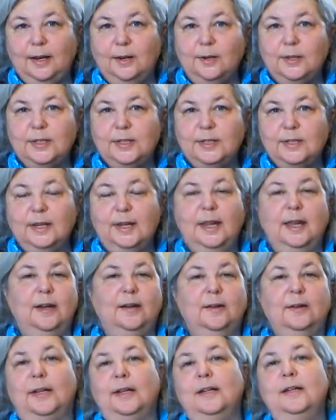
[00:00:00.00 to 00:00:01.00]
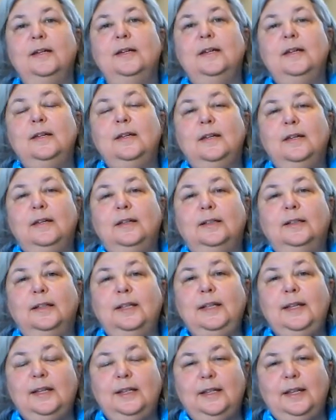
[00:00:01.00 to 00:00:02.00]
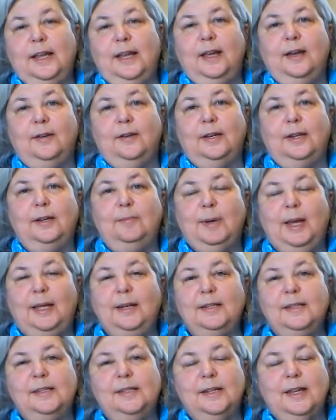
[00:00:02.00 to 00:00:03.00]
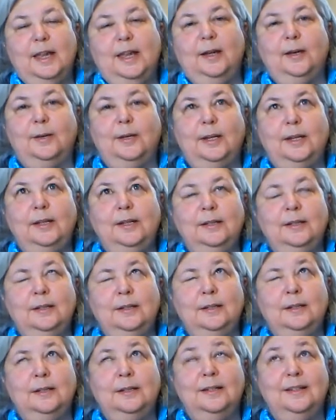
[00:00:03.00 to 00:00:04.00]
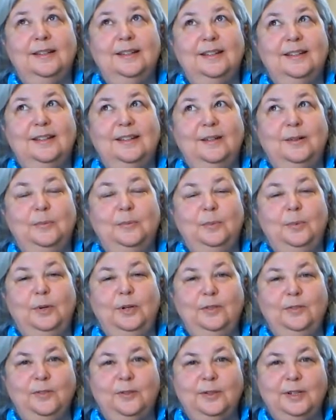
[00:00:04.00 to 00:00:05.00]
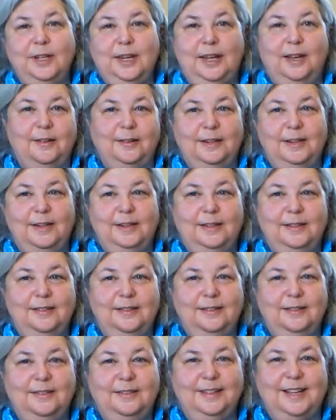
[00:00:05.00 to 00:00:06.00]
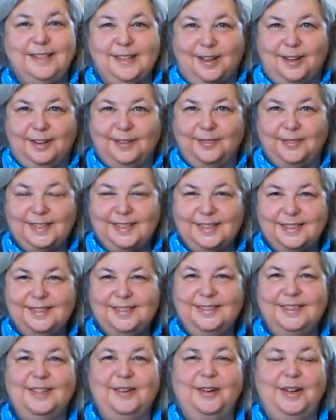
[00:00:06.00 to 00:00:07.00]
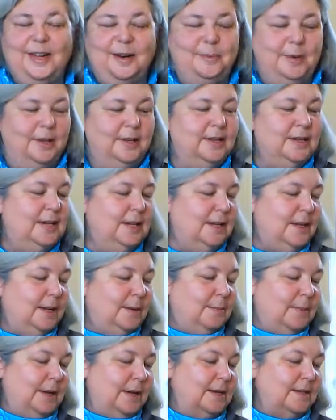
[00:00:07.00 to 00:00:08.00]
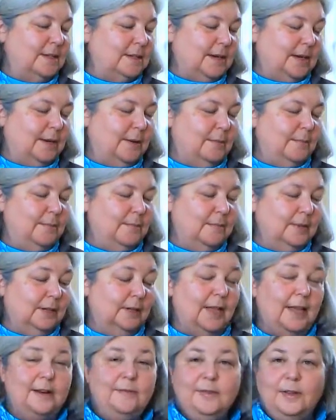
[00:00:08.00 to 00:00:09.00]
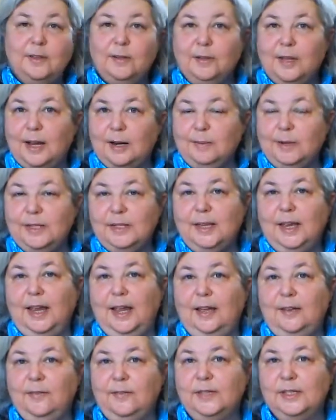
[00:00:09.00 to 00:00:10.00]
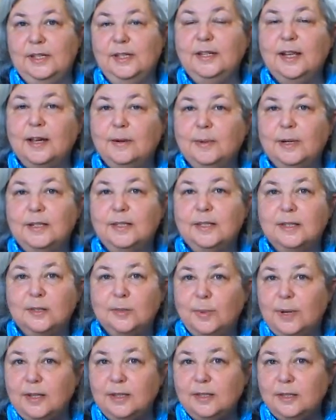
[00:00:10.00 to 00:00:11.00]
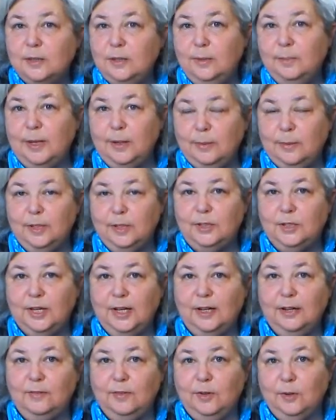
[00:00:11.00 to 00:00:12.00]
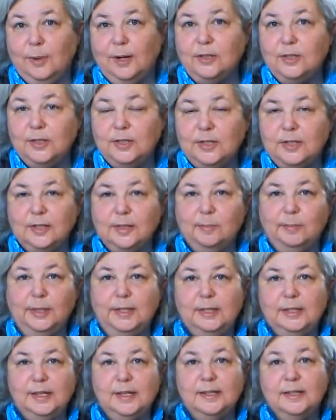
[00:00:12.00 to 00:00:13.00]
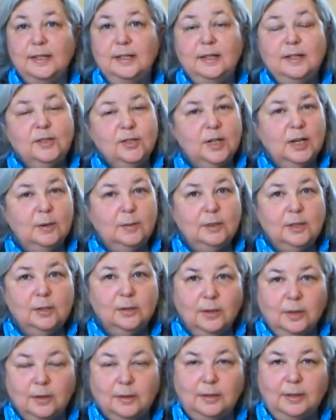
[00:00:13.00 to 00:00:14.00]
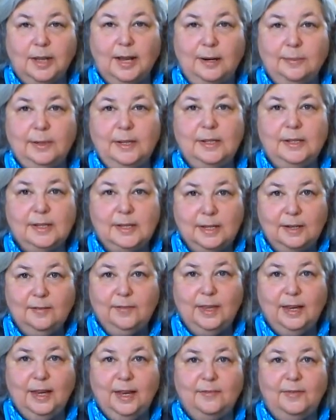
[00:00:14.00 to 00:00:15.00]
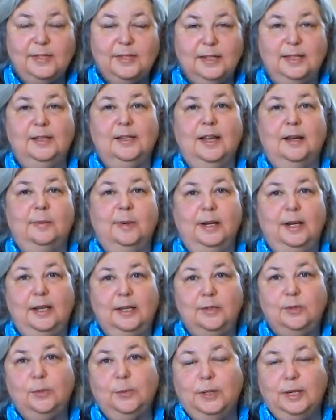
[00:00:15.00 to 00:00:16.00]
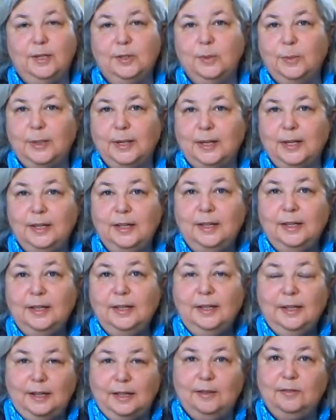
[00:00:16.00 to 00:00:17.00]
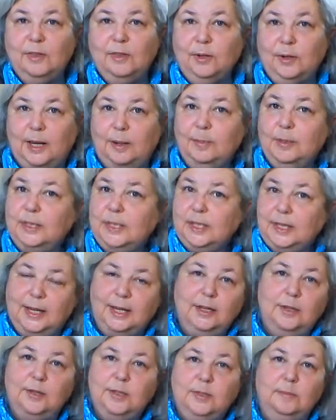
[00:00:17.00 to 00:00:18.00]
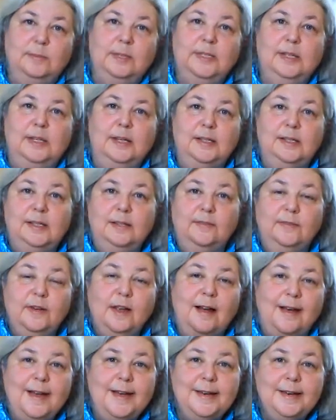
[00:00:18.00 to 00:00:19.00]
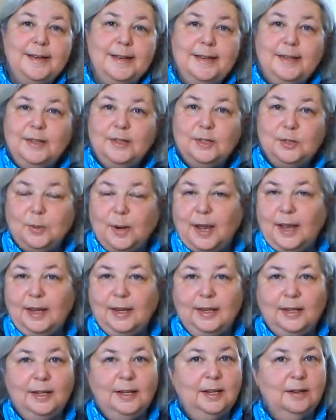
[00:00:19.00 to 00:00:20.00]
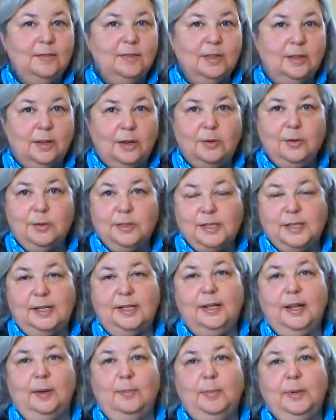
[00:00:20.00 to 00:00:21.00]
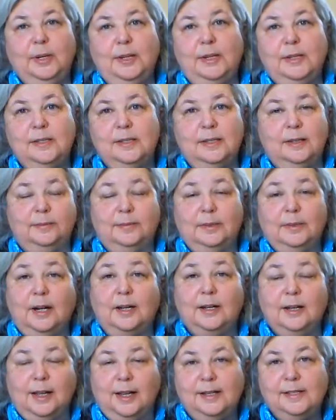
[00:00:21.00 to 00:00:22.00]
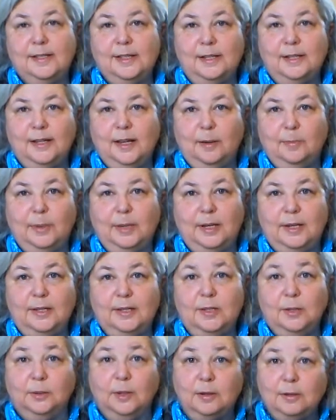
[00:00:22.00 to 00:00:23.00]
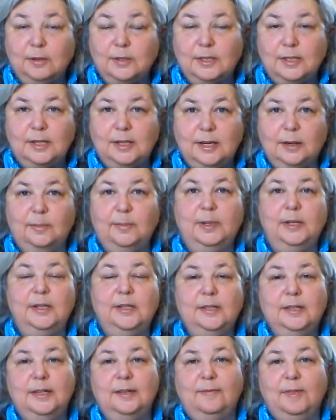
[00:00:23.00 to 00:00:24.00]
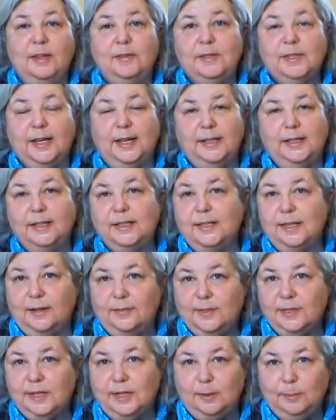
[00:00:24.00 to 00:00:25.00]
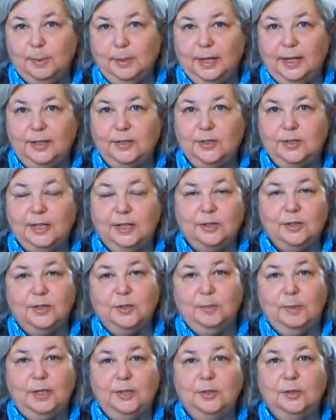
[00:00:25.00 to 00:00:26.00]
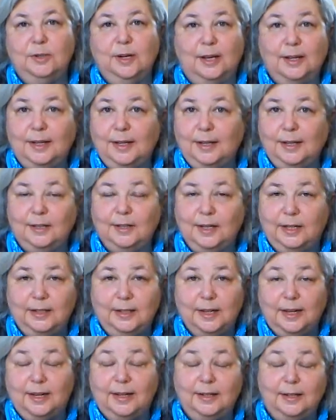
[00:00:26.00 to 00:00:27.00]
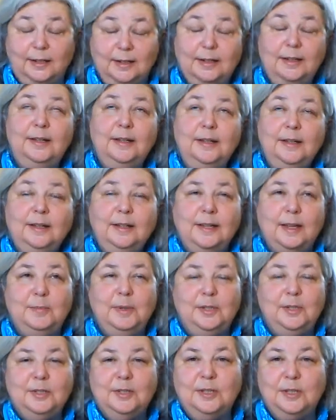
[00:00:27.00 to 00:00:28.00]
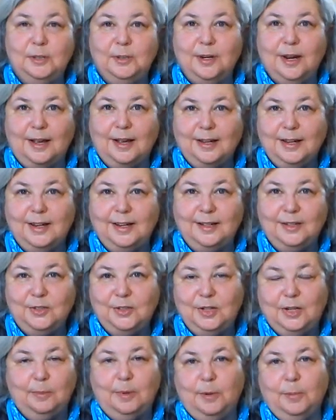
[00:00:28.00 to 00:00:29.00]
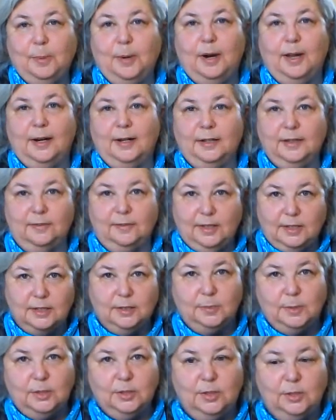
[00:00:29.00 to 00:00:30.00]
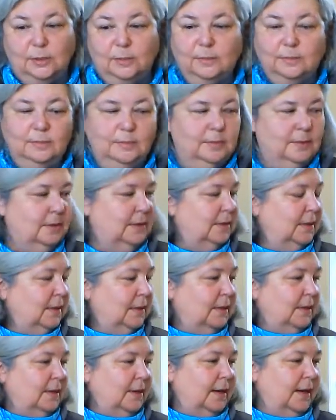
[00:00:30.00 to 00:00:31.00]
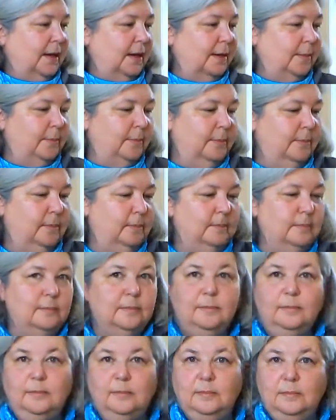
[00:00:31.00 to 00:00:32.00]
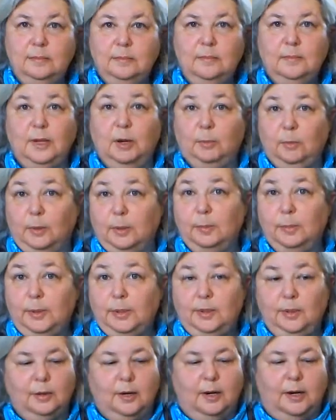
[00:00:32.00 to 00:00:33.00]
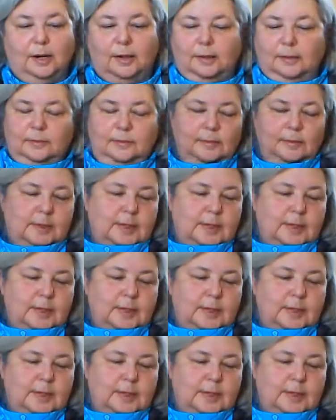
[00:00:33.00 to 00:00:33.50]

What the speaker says: Harrison County, Lincoln County, Madison County, Woodford County. That's all of us. So I got them all. But a lot of other libraries have seed libraries as well, so you might want to check, if you're watching this someplace else, check with your local library and see if they have a seed library in 2020 and if they're able to get you some seeds. If not, try any of the local seed companies or online seed companies, your local seed companies, if they've signed the Safe Seed Pledge, and that just means you're not getting that means that you're not getting a GMO product if that's what you don't want to put in your garden.